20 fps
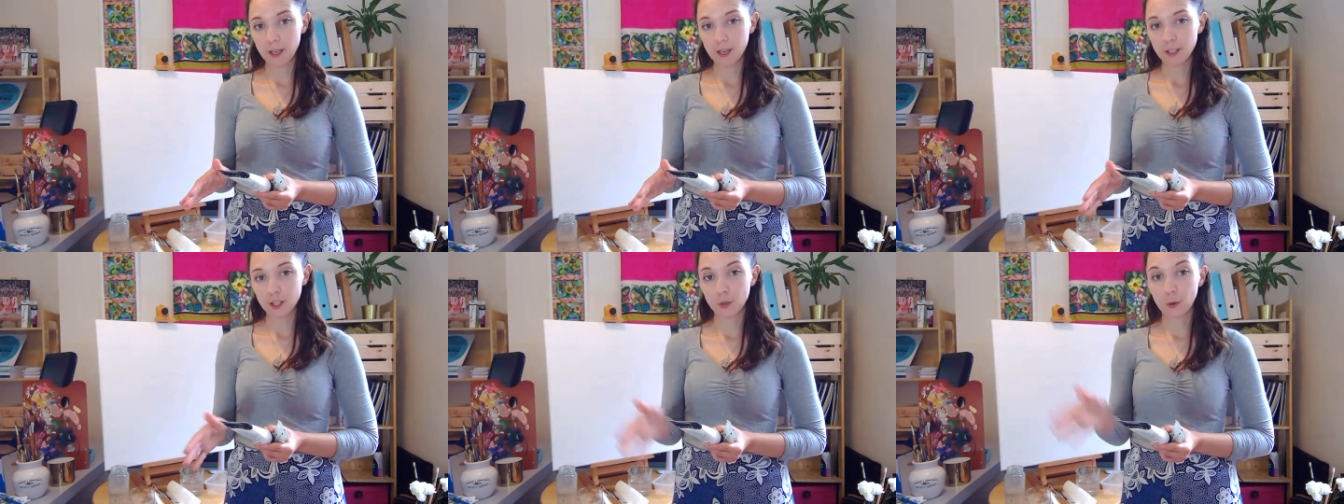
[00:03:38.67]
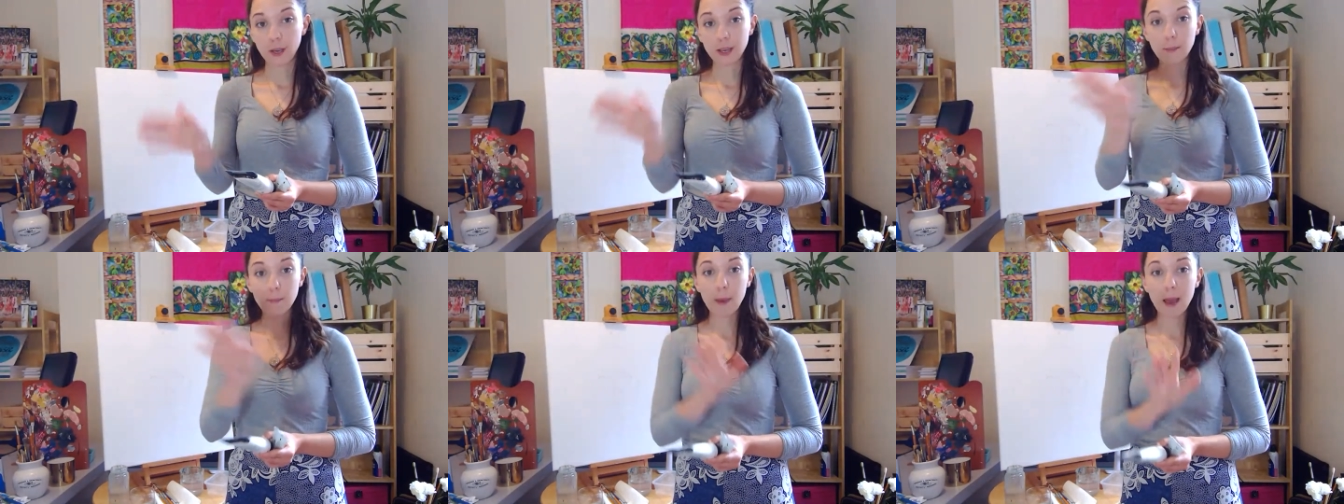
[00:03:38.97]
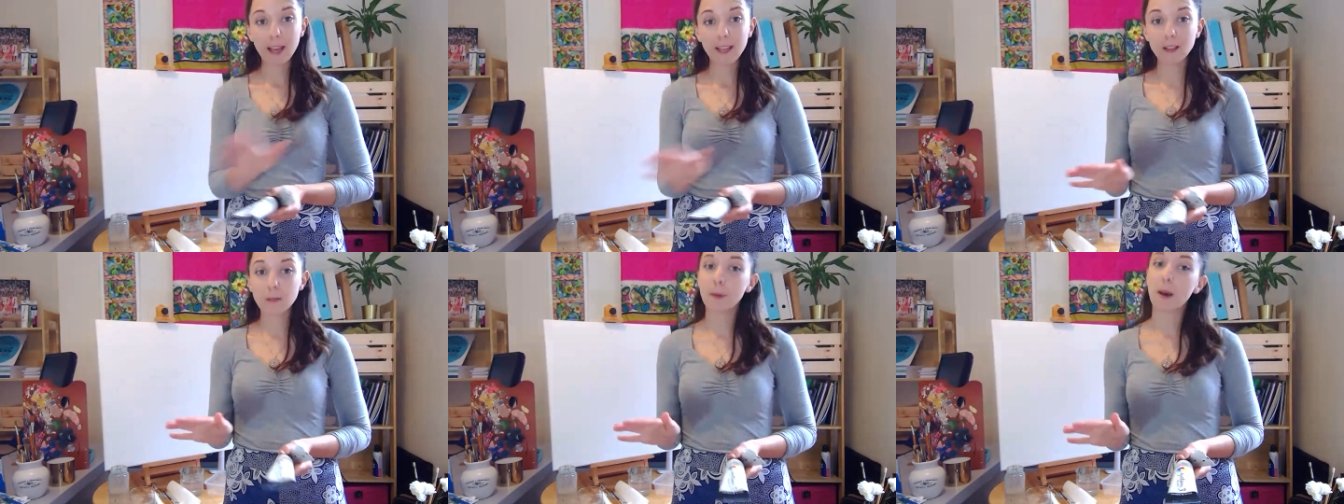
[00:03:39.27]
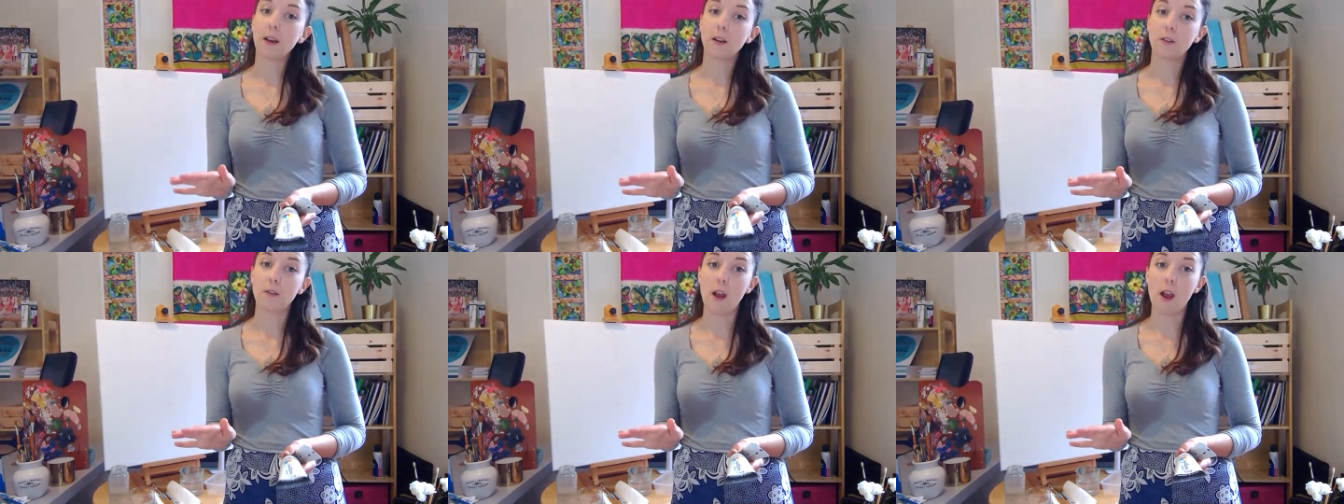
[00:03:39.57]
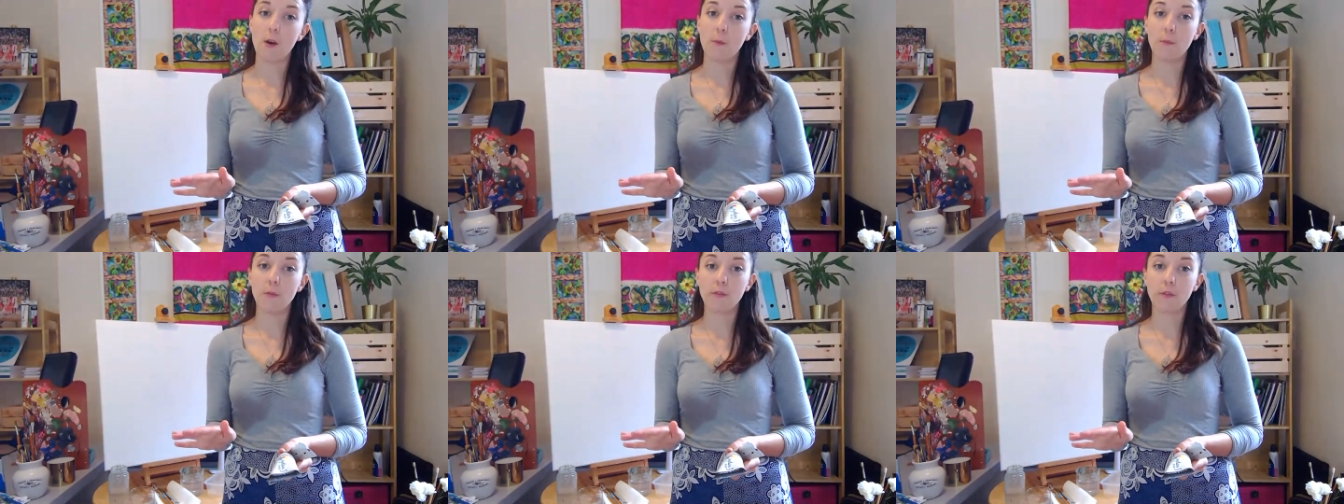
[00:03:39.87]
So I can paint the
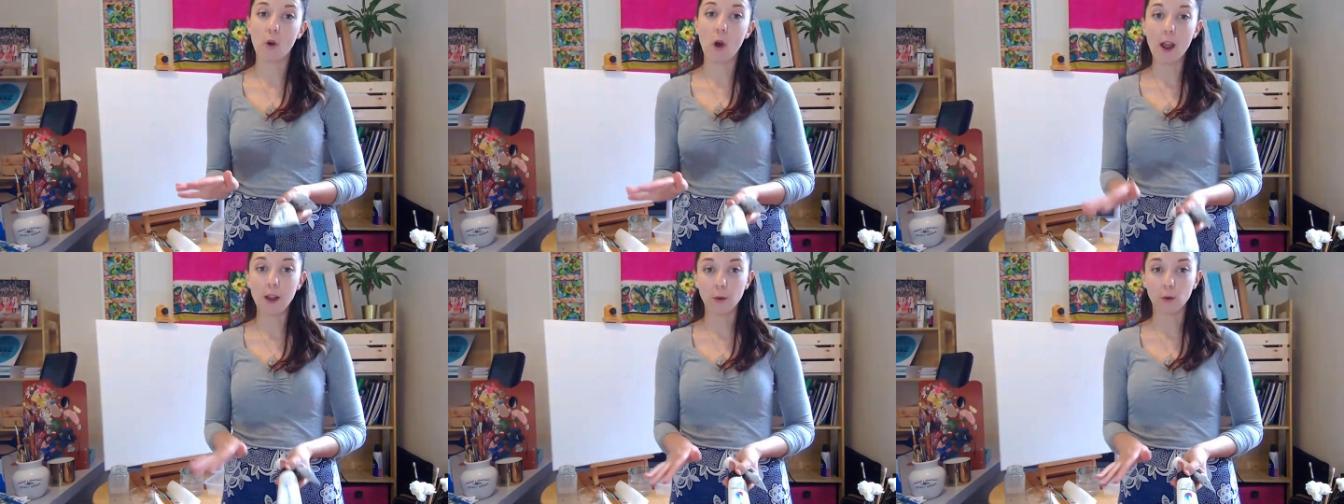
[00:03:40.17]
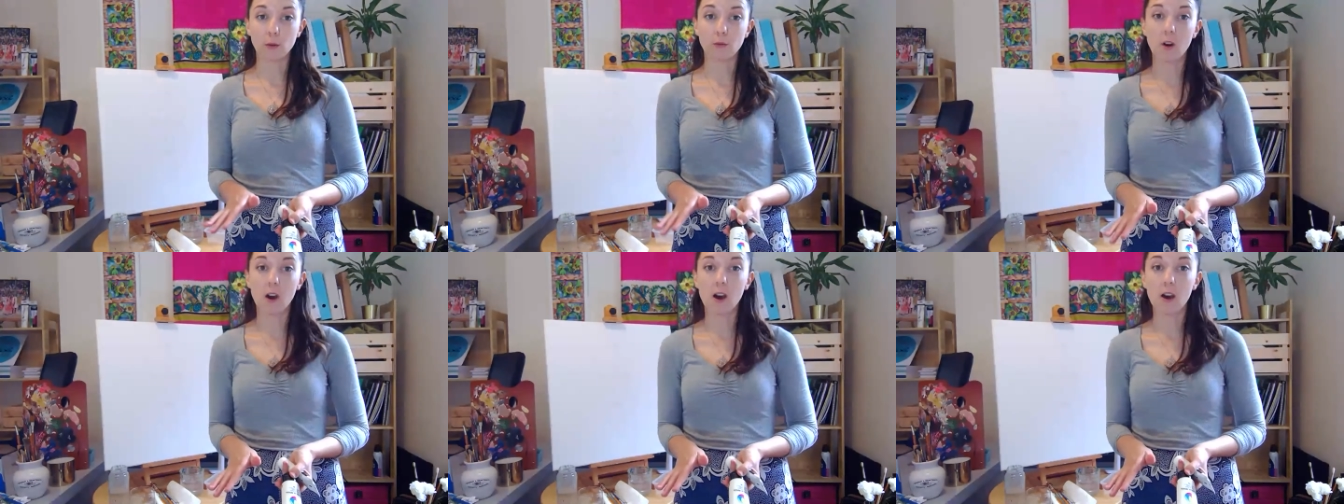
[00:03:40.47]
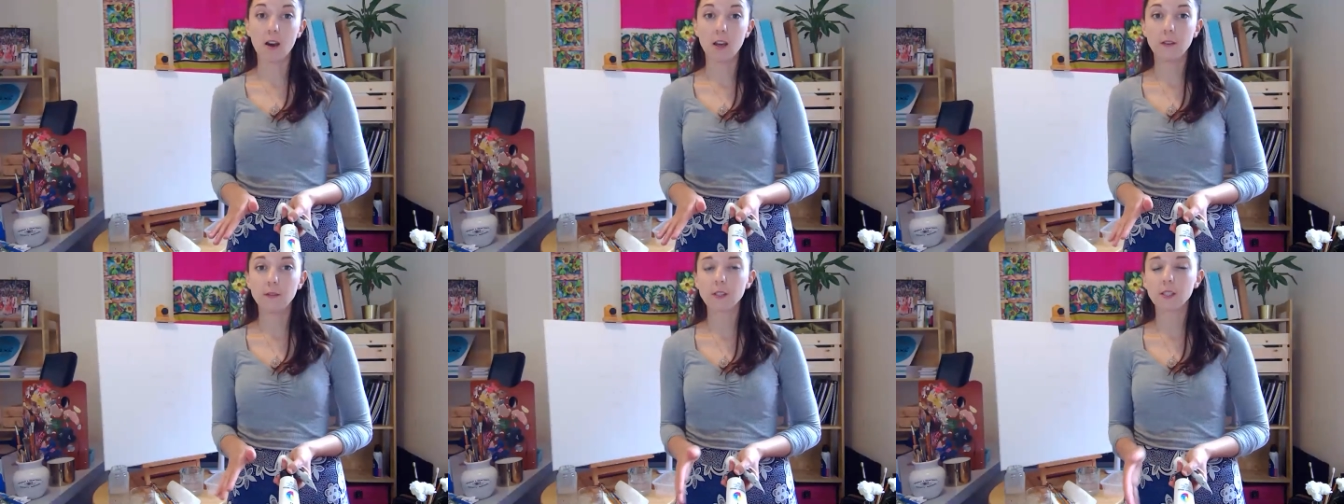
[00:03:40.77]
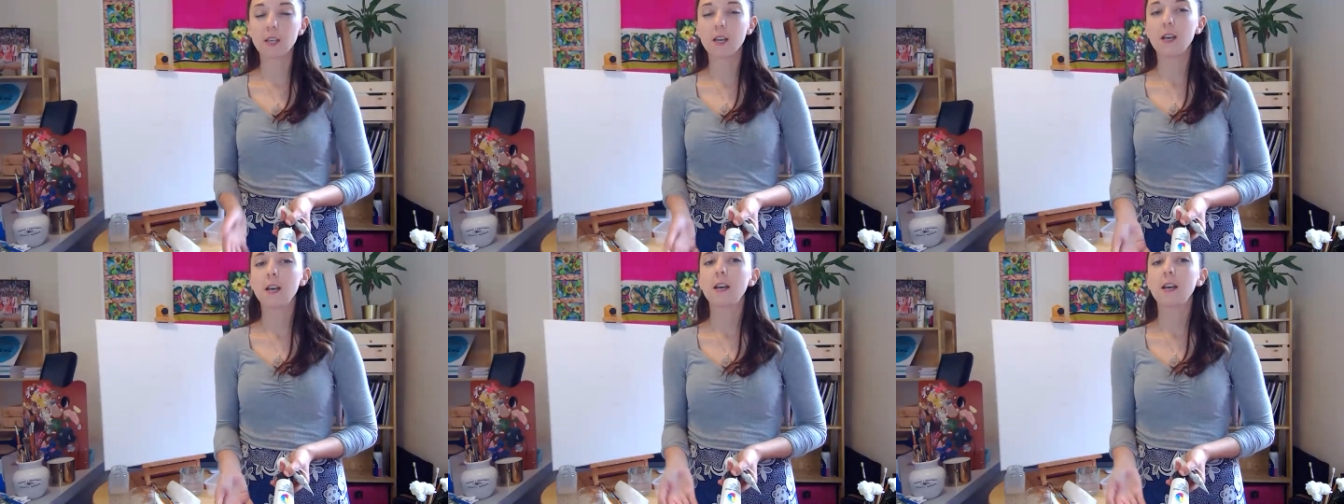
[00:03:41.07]
background before anyone arrives,